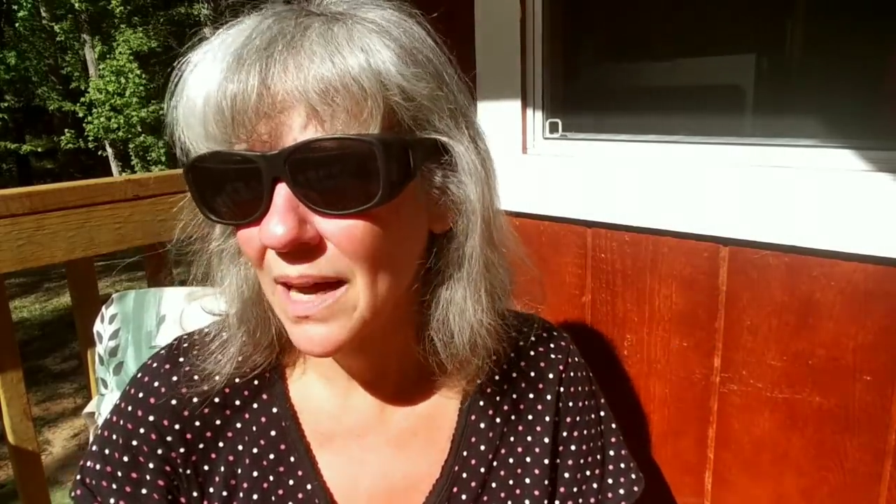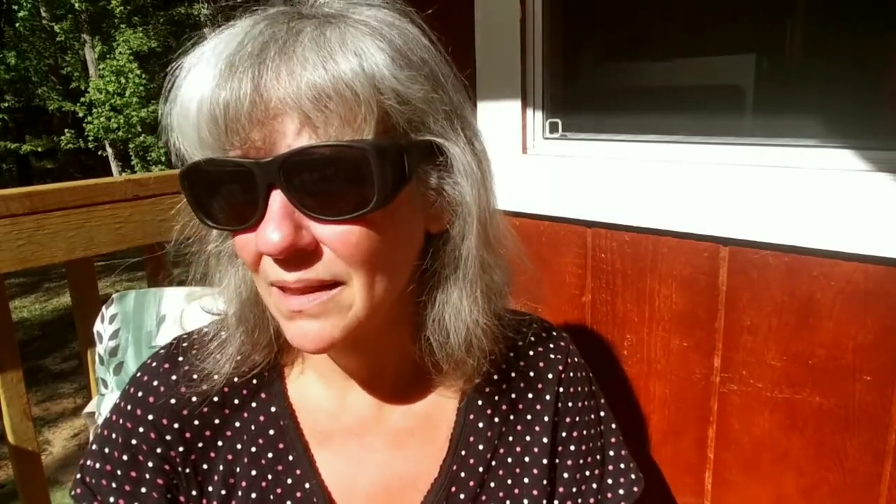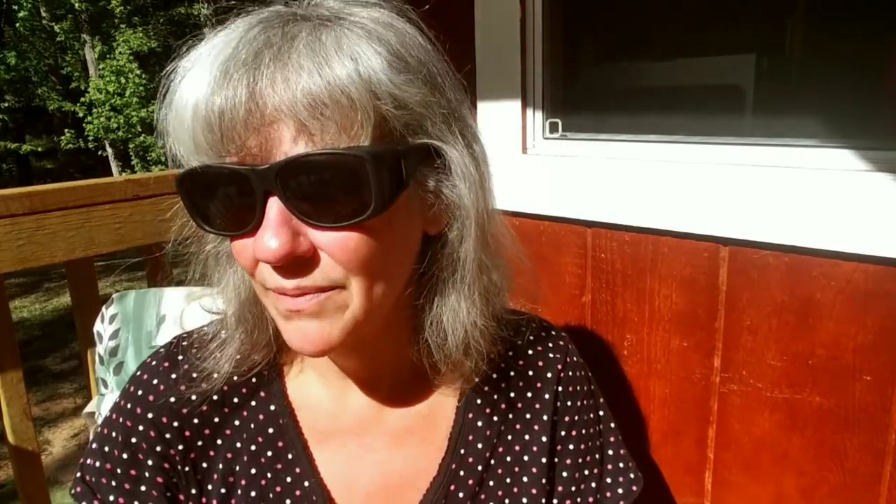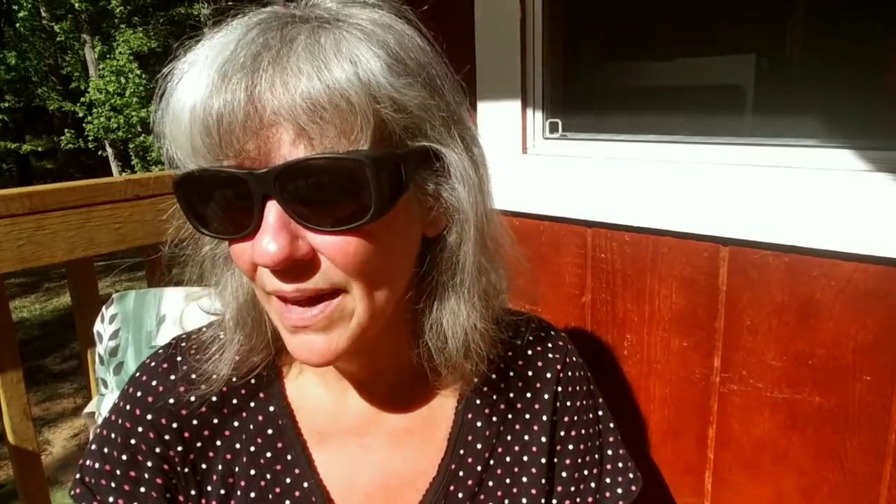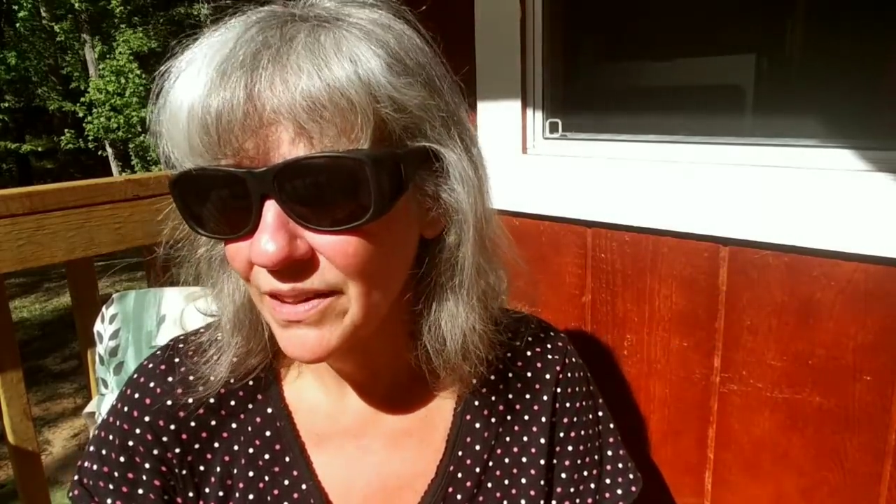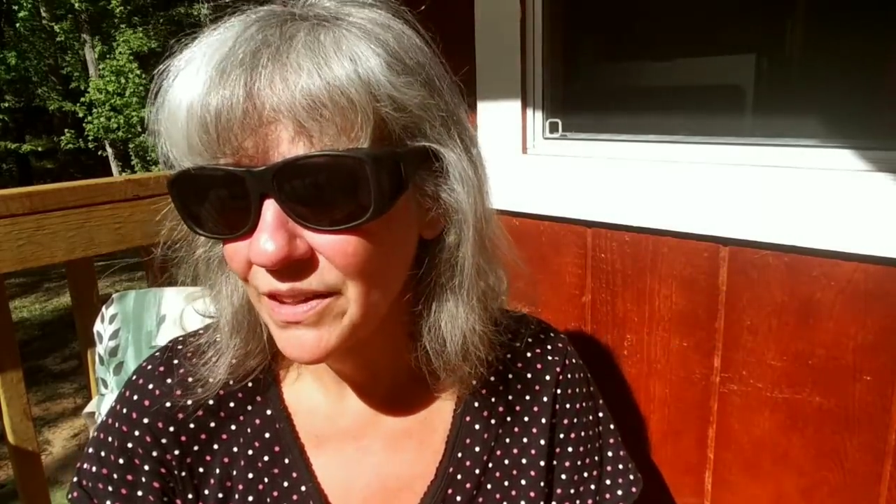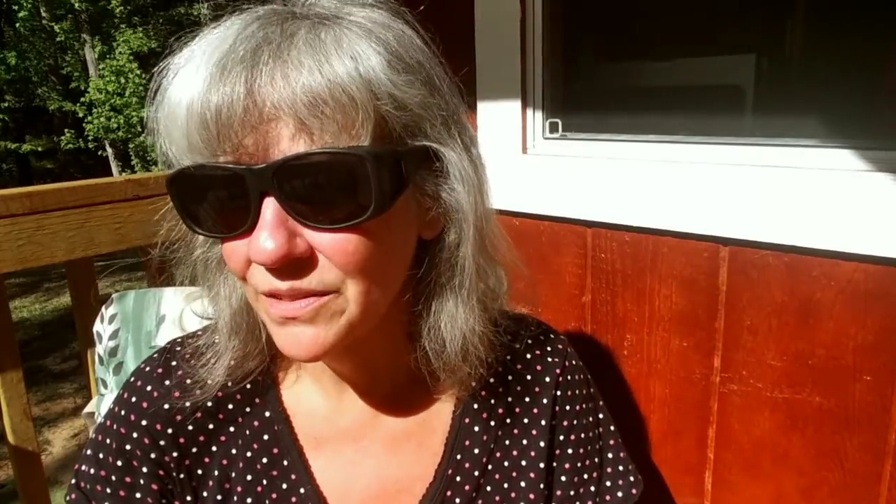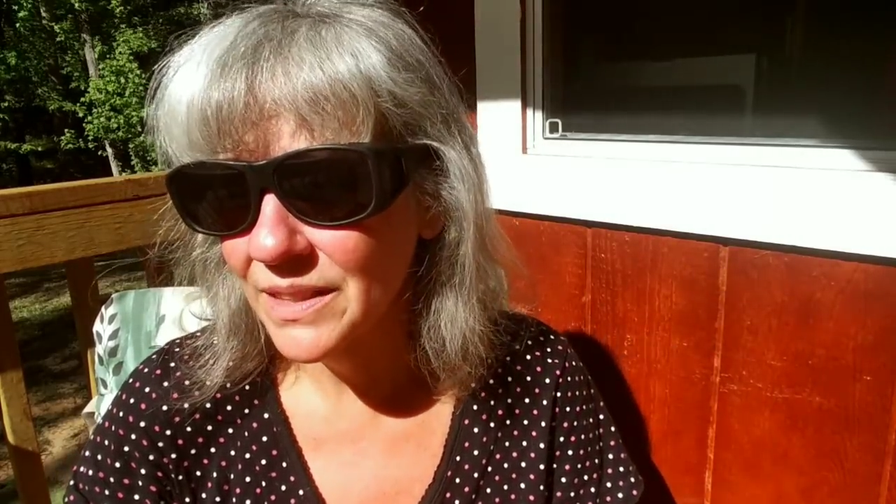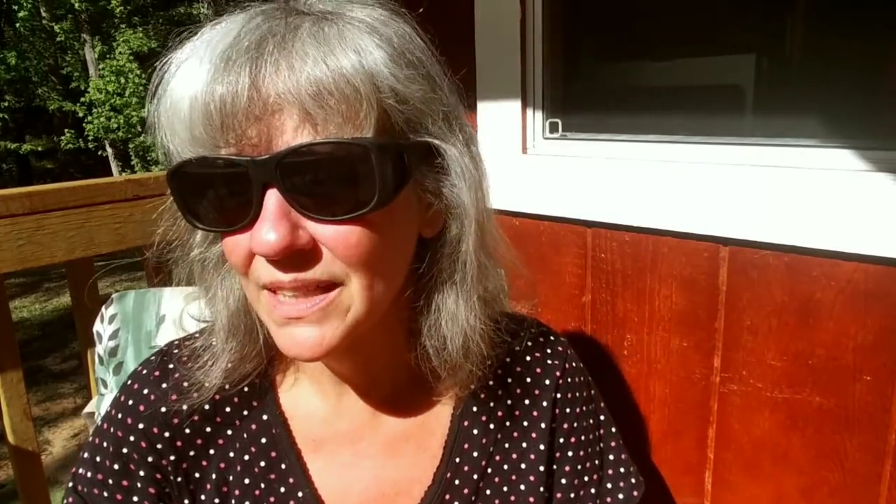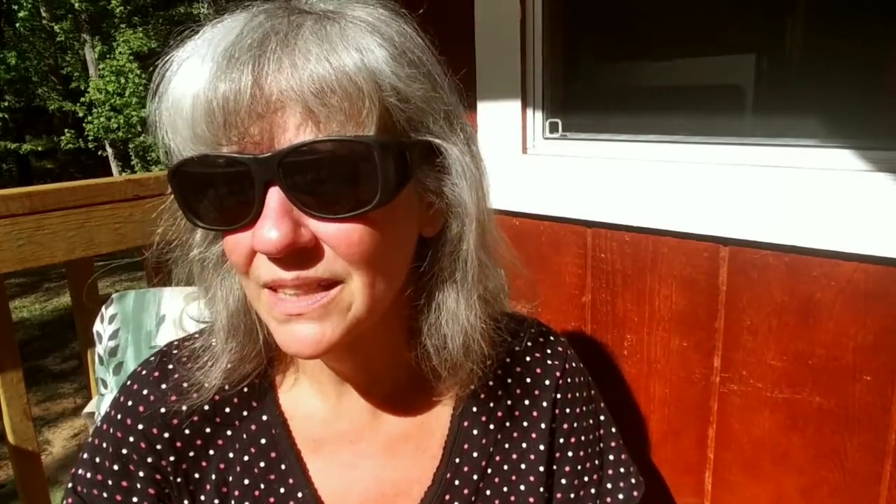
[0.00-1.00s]
I live out here
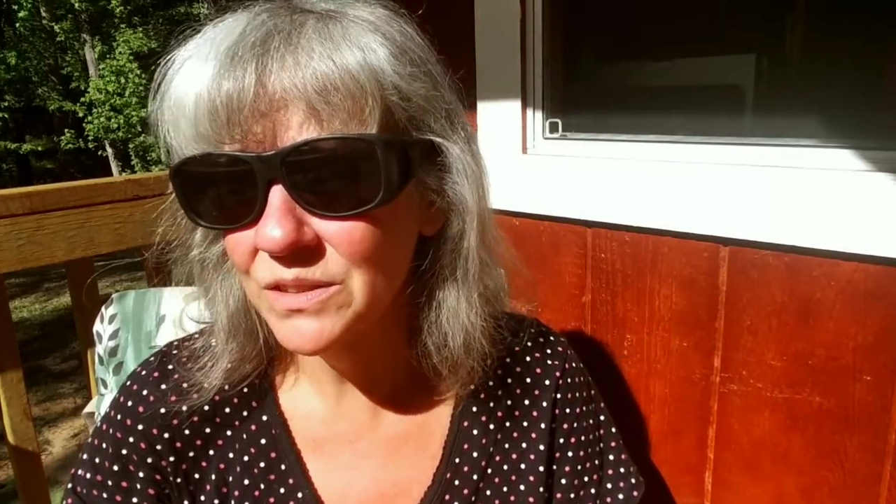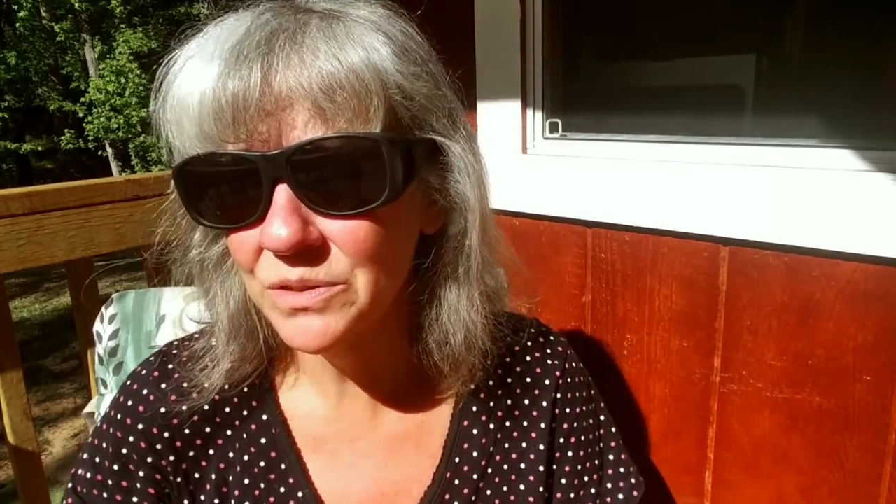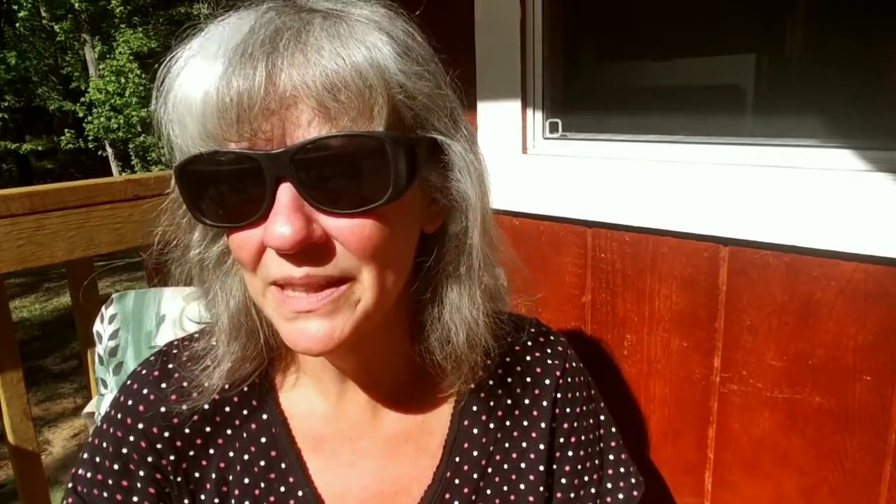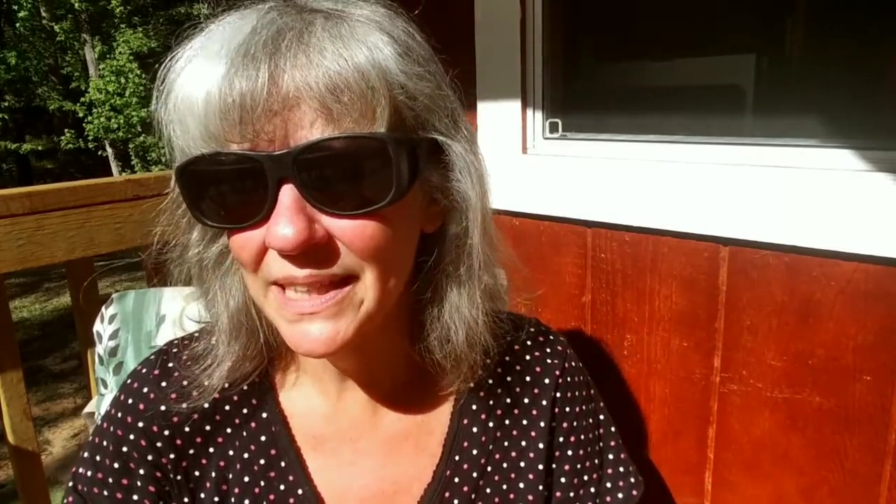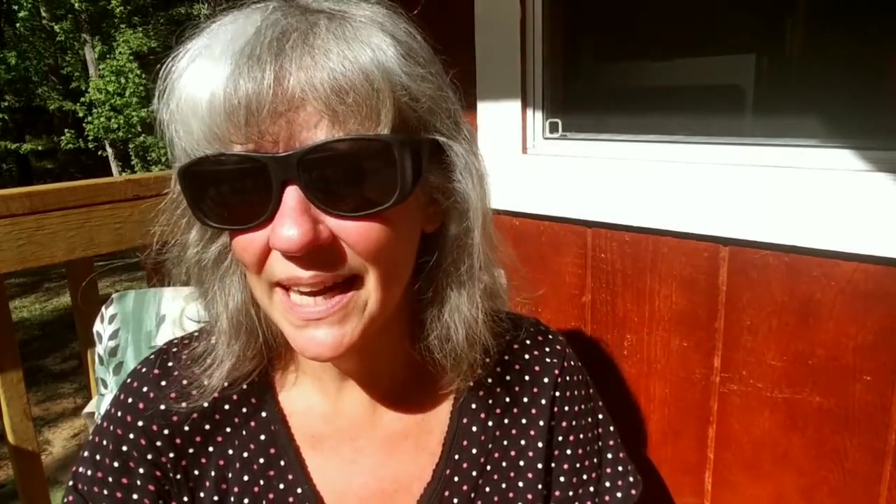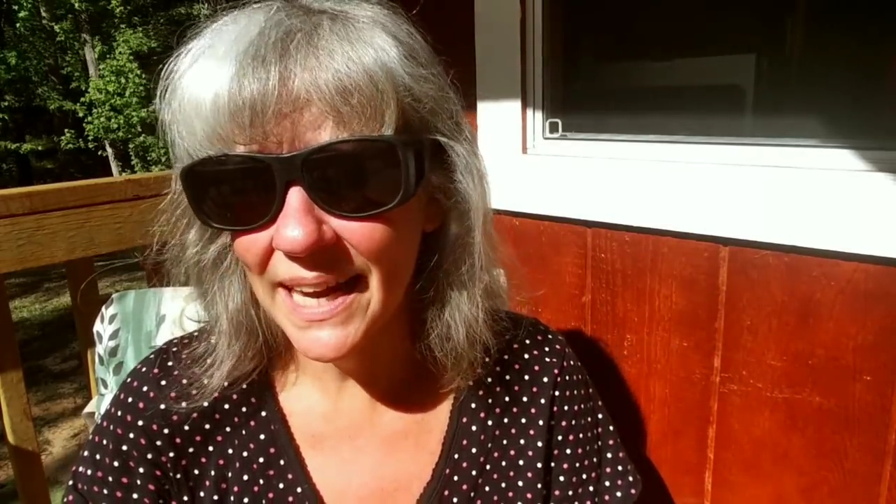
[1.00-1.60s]
in the country,